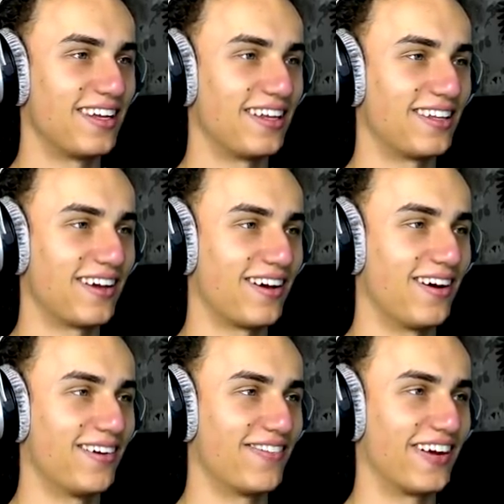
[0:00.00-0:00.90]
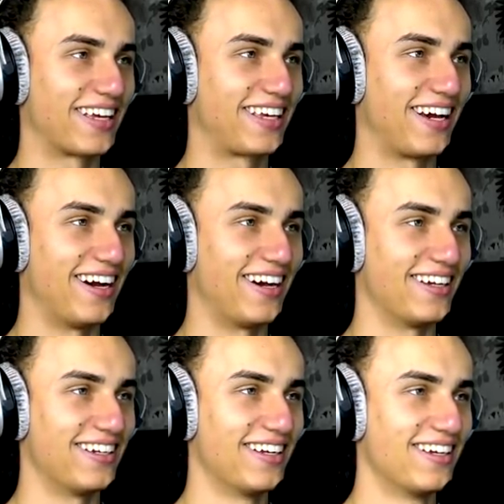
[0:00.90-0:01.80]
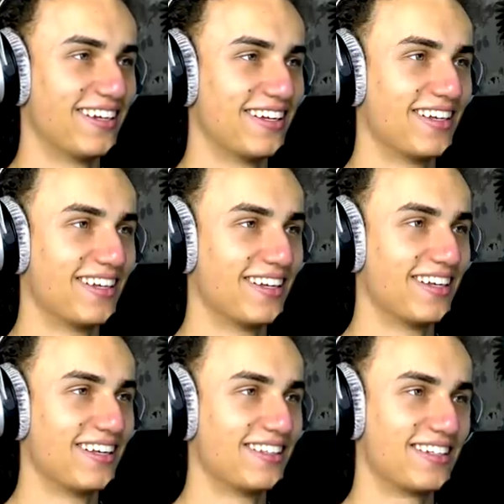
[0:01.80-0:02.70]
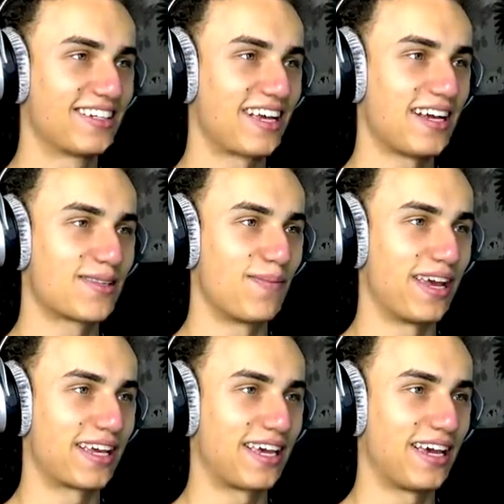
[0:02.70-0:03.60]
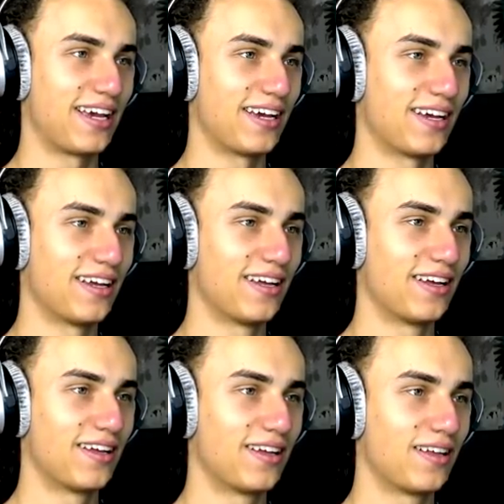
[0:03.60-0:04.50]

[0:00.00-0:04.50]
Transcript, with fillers: Oh my god. Did you guys make it? Oh, I died.